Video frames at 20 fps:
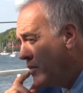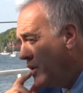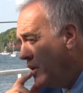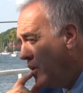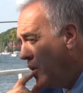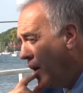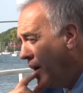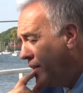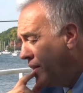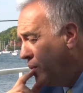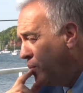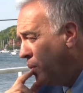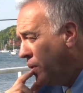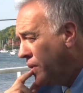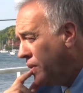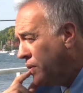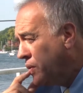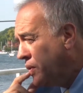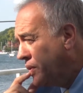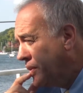You know, I think one
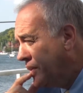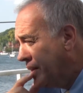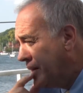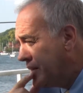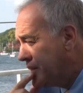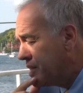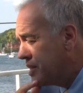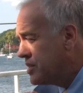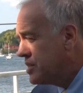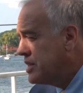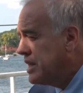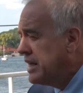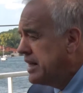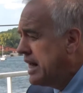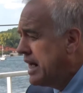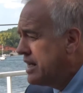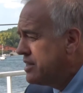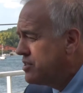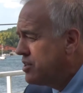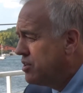of the good things the state
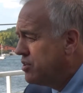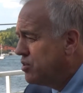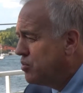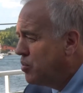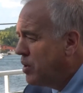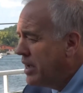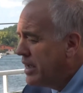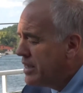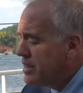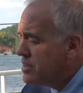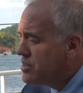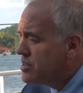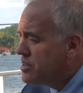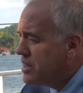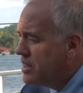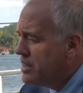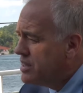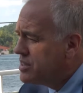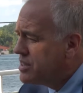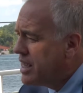has underway is
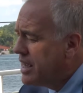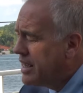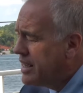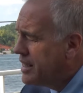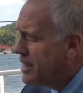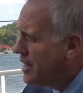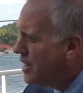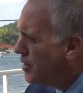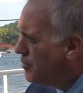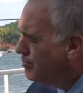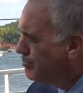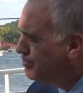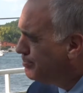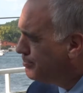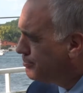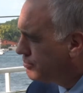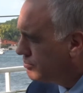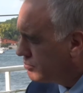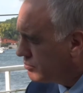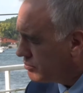a
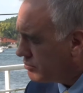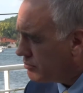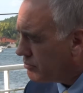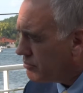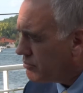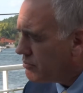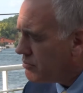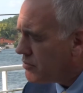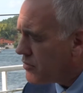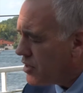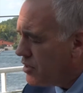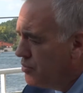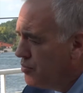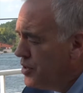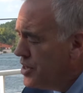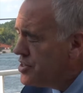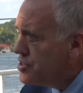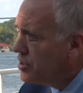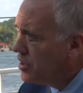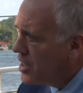
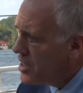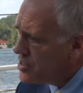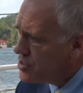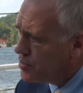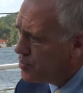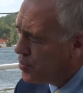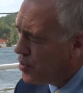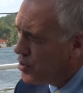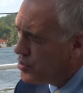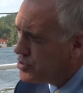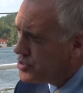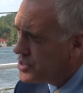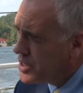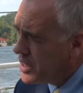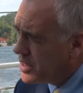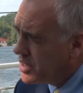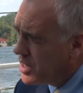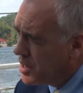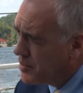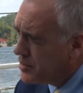regionalized approach to
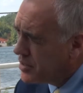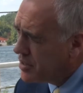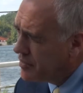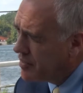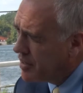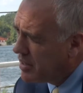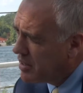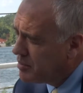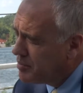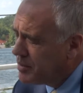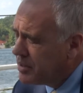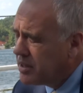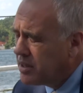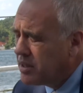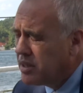economic development,